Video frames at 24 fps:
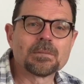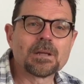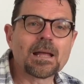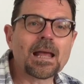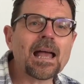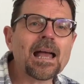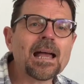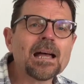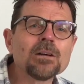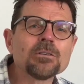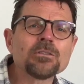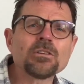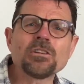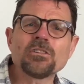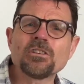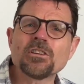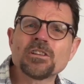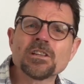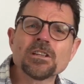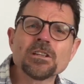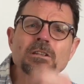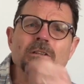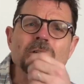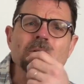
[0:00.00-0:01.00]
How did you
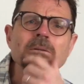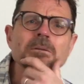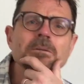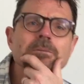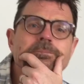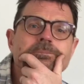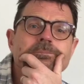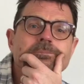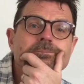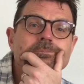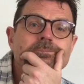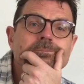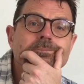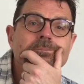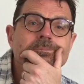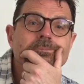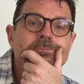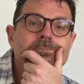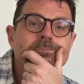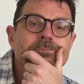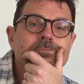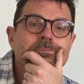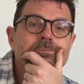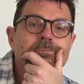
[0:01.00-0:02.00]
do?
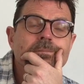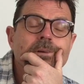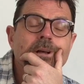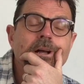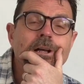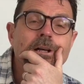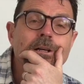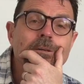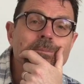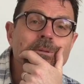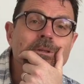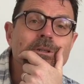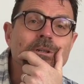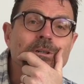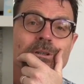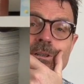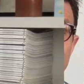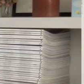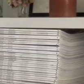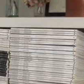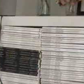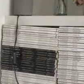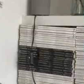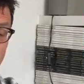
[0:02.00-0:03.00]
I hope you got
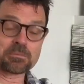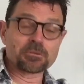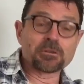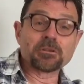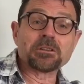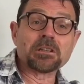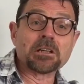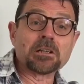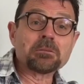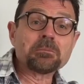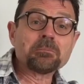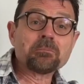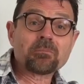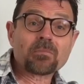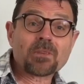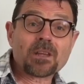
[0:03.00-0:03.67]
welcome Bruno